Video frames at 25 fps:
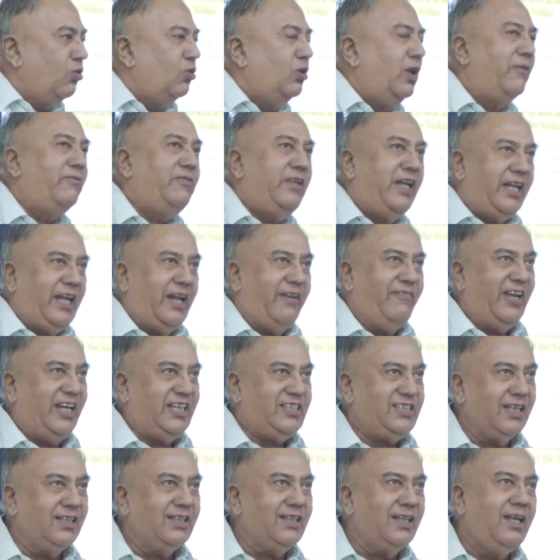rule of
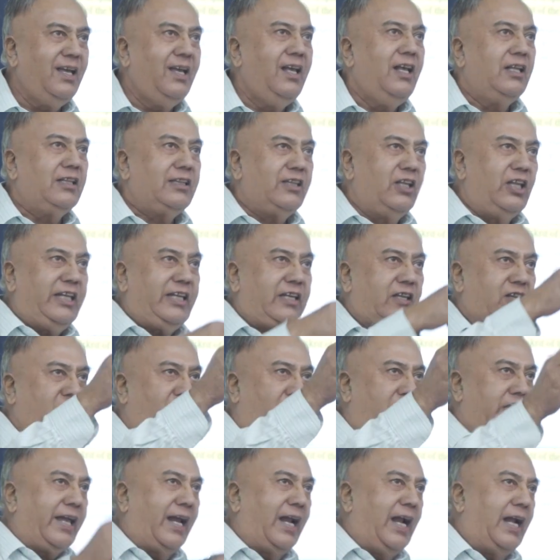derivation. It's
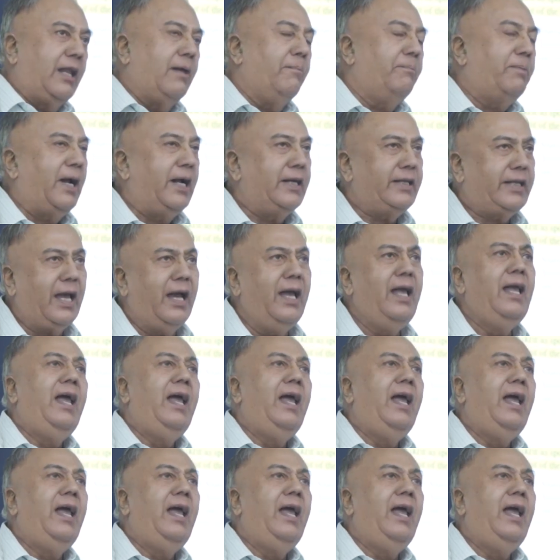called the Ganapata.